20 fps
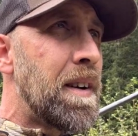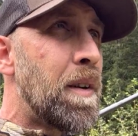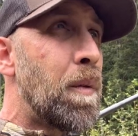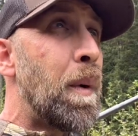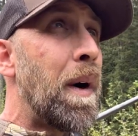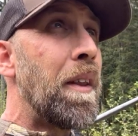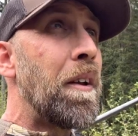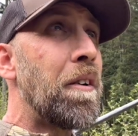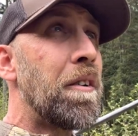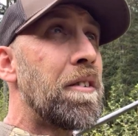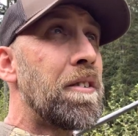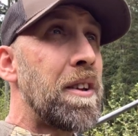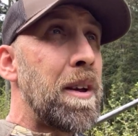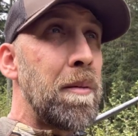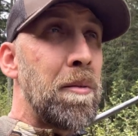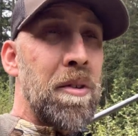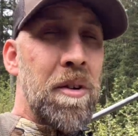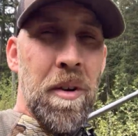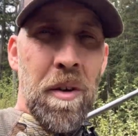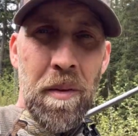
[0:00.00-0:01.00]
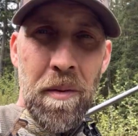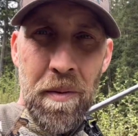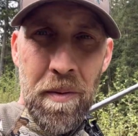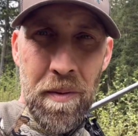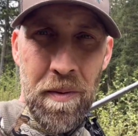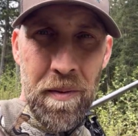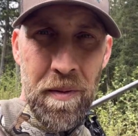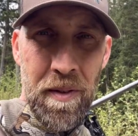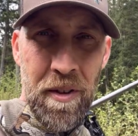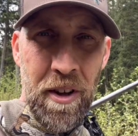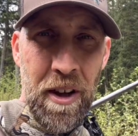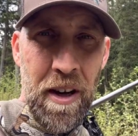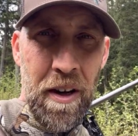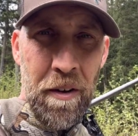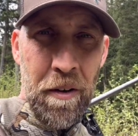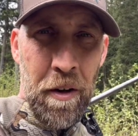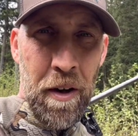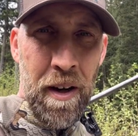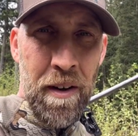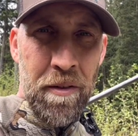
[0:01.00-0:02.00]
Weather seems to have
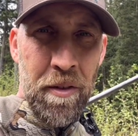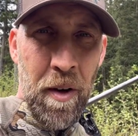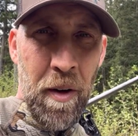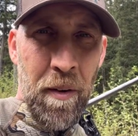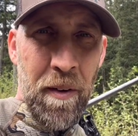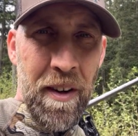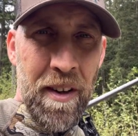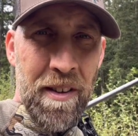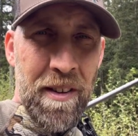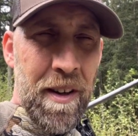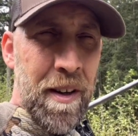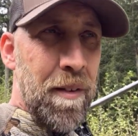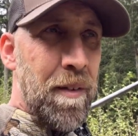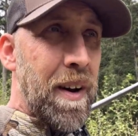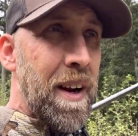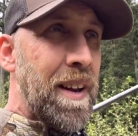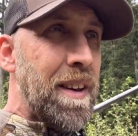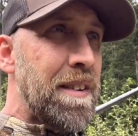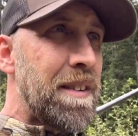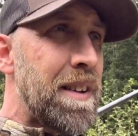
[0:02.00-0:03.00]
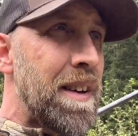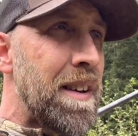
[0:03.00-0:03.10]
settled off, so I don't think it's gonna rain this